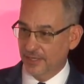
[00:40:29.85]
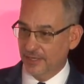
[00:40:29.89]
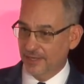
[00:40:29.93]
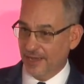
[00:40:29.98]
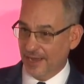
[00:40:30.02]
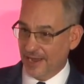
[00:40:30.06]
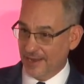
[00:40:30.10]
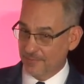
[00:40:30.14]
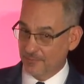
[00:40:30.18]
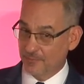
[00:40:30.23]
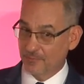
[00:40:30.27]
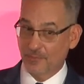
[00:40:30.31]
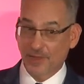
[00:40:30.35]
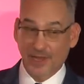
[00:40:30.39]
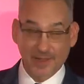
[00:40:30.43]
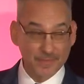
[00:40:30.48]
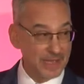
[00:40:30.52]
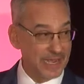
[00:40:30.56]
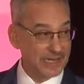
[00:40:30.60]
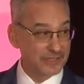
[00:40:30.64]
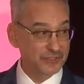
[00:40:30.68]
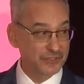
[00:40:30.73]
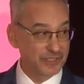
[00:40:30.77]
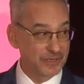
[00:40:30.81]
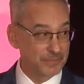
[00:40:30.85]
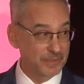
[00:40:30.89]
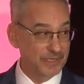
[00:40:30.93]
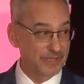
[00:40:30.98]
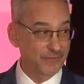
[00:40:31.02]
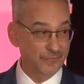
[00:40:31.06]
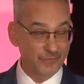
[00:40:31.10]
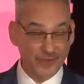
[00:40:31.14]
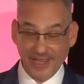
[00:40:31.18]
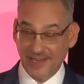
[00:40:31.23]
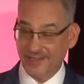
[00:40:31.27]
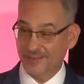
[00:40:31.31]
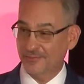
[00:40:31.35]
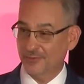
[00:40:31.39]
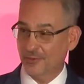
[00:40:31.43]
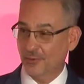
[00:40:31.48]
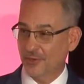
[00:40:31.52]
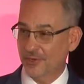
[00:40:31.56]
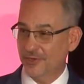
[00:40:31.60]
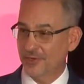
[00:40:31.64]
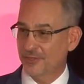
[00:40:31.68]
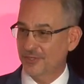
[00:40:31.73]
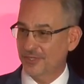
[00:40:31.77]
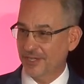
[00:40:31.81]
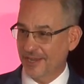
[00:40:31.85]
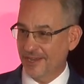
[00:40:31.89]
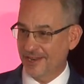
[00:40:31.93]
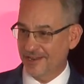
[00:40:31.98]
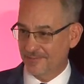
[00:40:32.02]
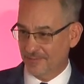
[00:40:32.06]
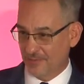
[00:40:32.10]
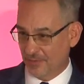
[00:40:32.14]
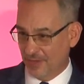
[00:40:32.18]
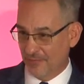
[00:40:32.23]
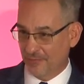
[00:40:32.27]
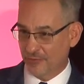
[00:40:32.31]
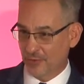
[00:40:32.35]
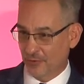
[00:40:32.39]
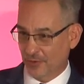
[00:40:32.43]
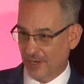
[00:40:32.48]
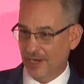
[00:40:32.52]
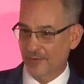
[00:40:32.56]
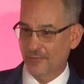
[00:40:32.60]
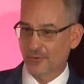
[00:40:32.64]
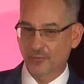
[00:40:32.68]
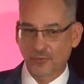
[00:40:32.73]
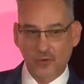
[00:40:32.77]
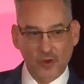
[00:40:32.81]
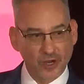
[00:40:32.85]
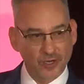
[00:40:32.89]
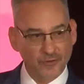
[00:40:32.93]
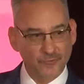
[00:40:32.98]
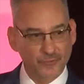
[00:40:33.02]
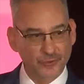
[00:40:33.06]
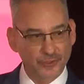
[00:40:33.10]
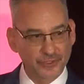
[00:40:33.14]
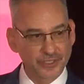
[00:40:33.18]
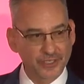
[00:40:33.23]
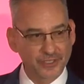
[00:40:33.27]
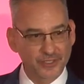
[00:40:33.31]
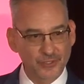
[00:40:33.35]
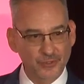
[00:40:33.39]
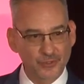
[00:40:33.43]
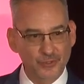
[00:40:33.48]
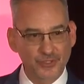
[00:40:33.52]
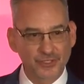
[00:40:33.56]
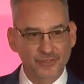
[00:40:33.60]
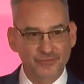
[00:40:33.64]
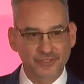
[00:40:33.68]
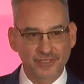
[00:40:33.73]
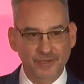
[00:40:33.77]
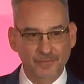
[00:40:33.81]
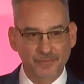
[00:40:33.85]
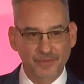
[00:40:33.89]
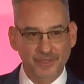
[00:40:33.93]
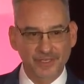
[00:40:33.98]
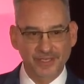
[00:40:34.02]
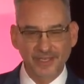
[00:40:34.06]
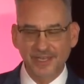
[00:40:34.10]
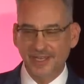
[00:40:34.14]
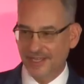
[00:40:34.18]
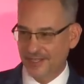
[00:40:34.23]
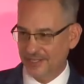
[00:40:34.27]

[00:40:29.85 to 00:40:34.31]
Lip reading: I'm actually a big fan of lawyers, and if you're ever wrongfully accused of something,